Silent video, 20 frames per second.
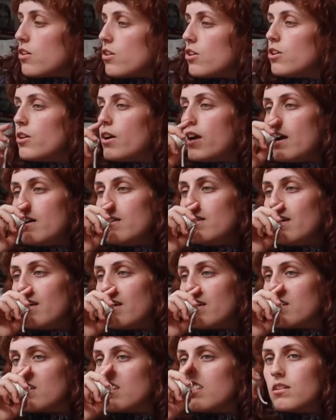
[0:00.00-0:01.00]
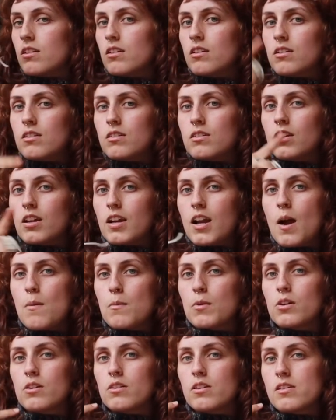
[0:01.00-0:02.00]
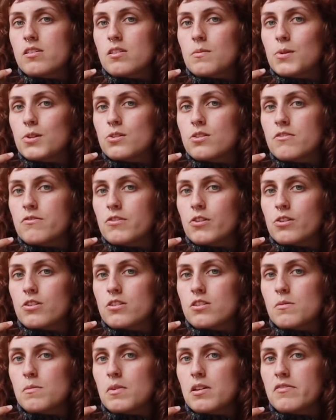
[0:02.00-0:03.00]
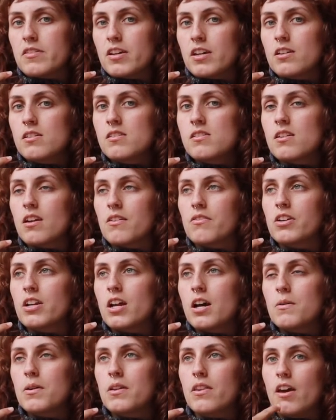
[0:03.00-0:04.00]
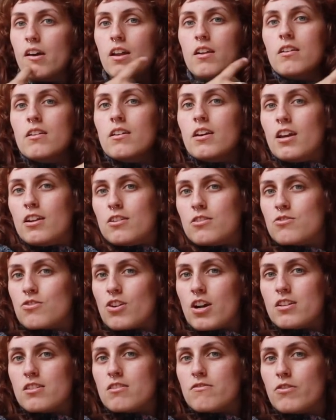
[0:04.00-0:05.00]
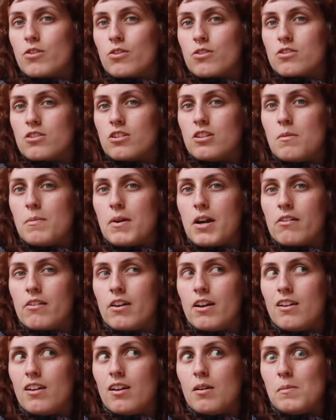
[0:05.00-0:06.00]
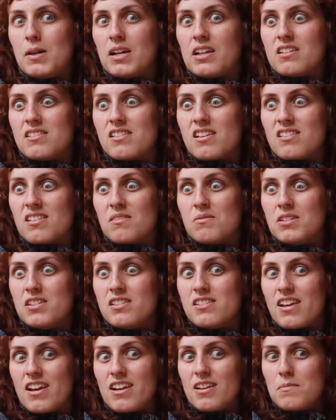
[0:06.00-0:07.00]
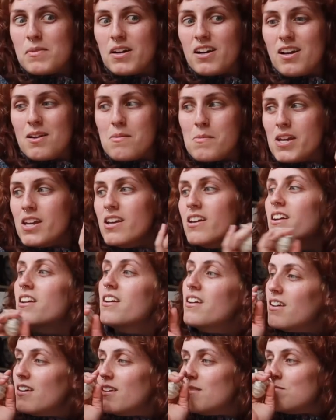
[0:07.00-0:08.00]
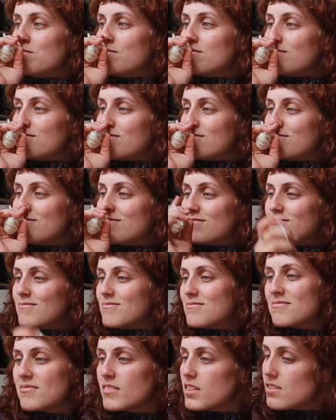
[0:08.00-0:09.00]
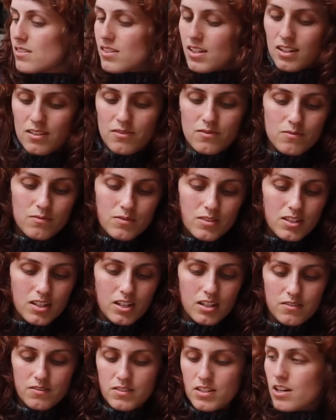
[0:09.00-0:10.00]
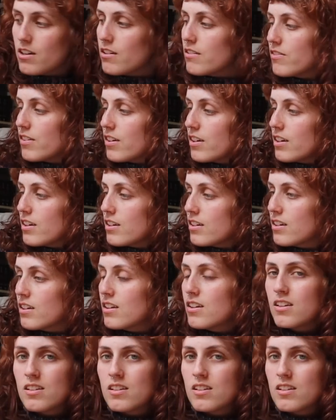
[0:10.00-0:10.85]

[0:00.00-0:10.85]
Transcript: You know how like the camera is supposed to focus on my face? Every now and then it tries to focus on the background and I'm like, is there someone standing behind me? It's kind of terrifying.